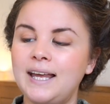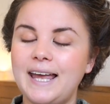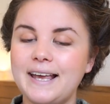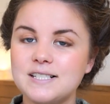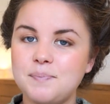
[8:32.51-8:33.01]

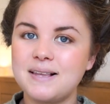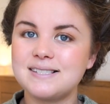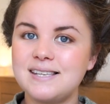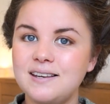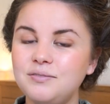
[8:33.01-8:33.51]

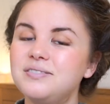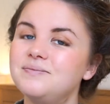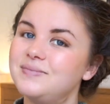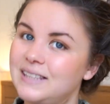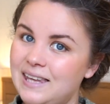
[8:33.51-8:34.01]
expensive,
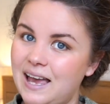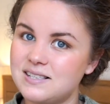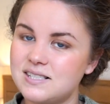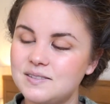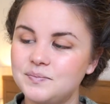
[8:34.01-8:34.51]

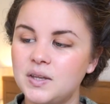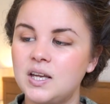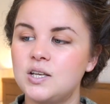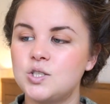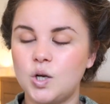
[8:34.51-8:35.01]
yes,
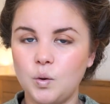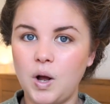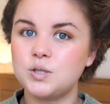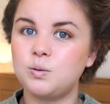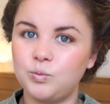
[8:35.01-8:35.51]
took a
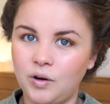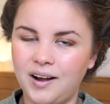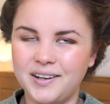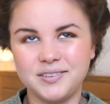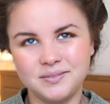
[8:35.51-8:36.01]
while to
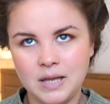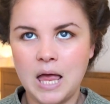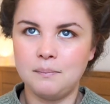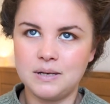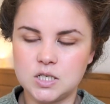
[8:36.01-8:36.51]
arrive,
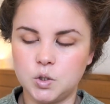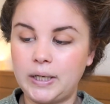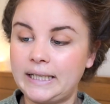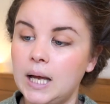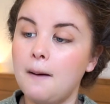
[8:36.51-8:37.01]
bit
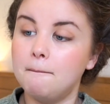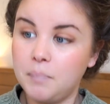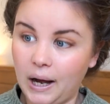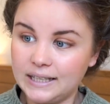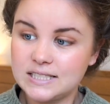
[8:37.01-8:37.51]
annoying,
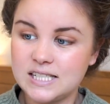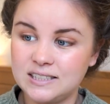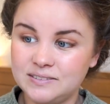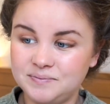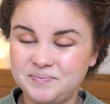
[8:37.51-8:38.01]
but
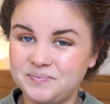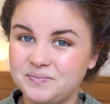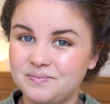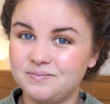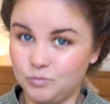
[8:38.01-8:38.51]

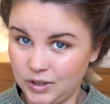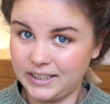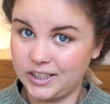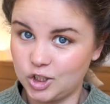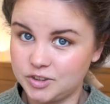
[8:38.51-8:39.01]
really
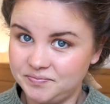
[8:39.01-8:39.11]
good.